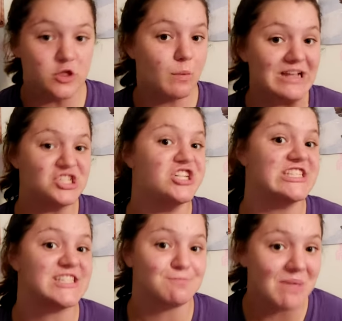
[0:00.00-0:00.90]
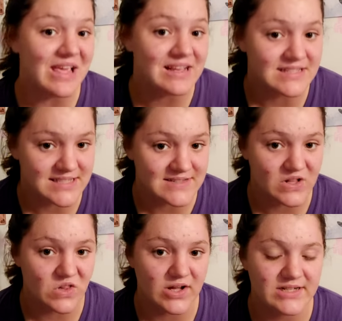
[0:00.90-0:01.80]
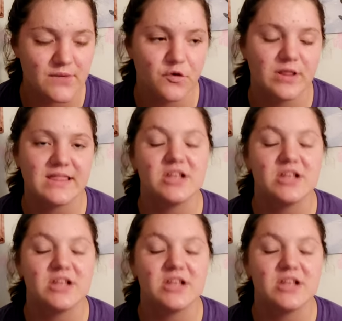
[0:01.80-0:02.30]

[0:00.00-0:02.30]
The way she speaks is a lot different.